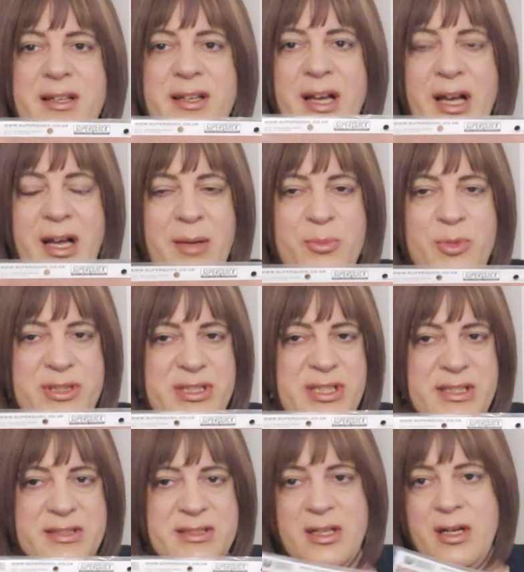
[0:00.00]
which
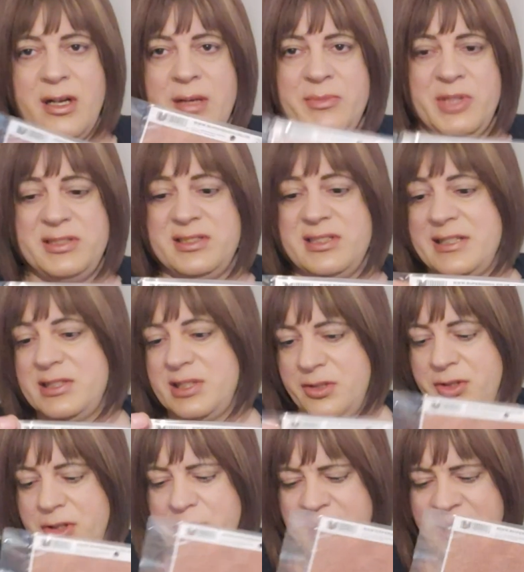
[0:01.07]
is, this is actually a
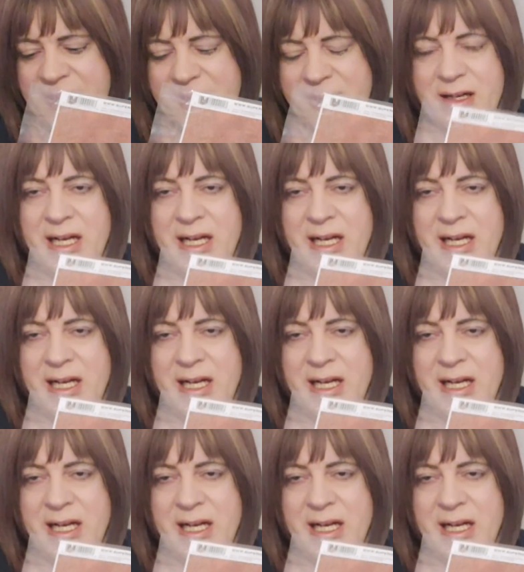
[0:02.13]
new pack.